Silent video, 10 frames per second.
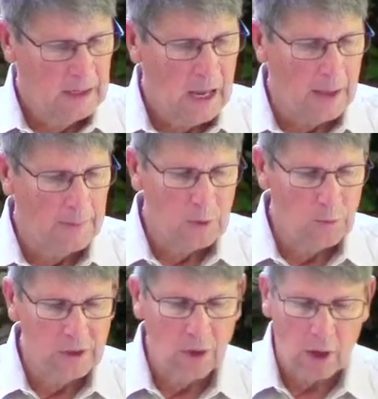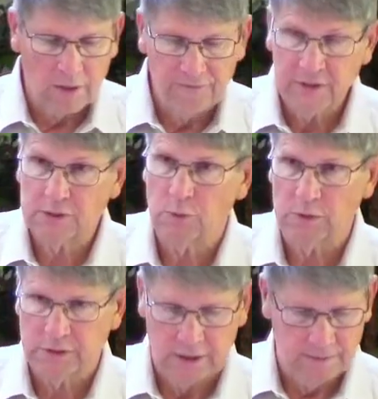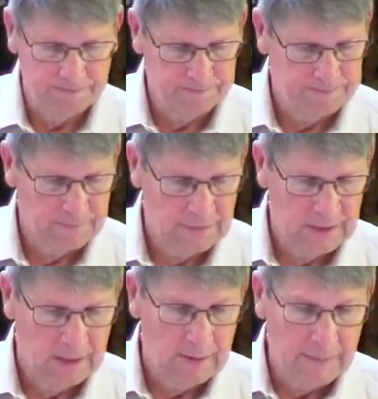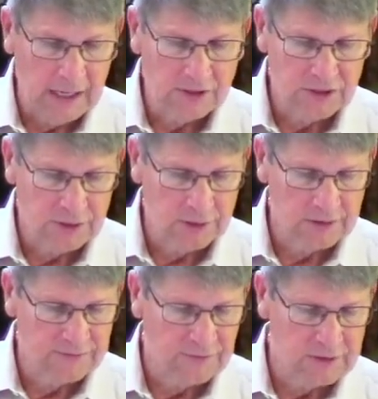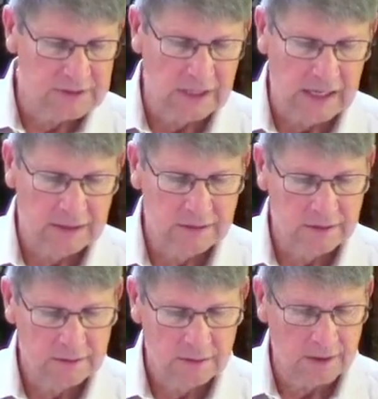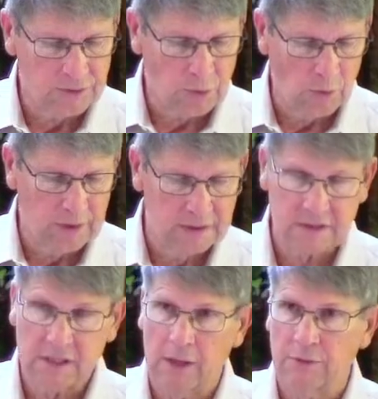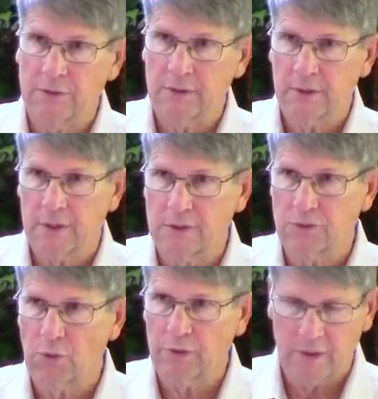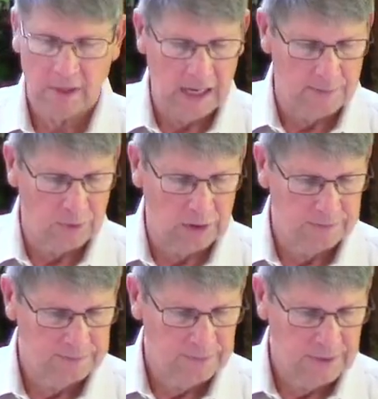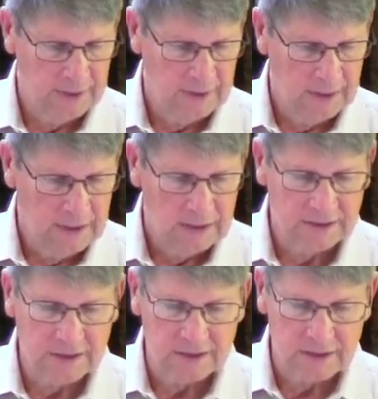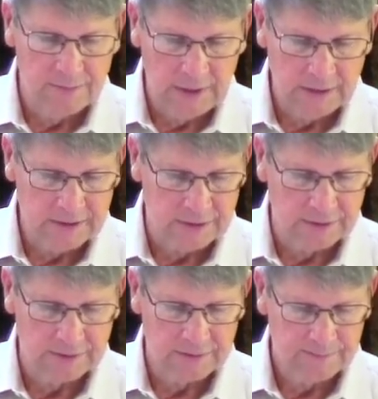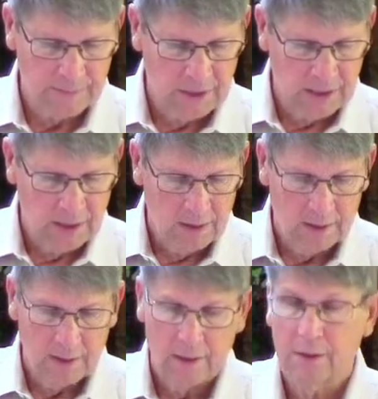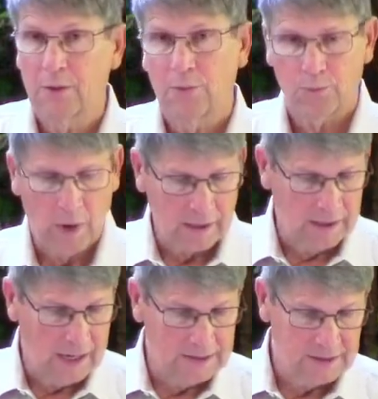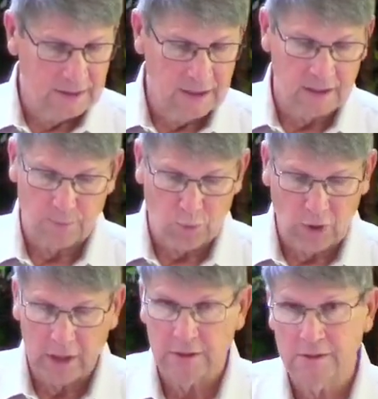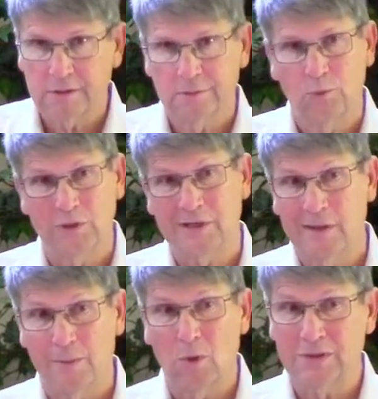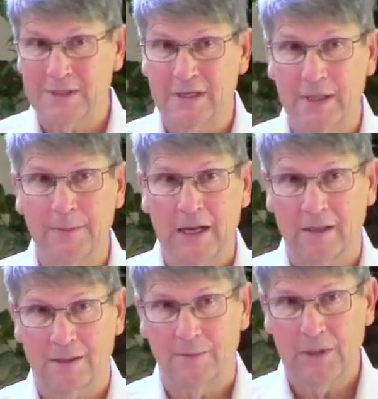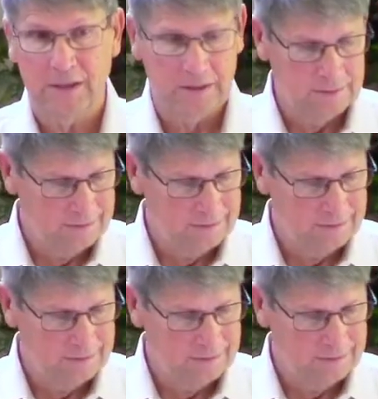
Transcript: helping with the audiovisual team, page turners for the slides, controlling the sound, and controlling the camera, assistant ministers, recognizing that the prayers, which are the most intimidating to me,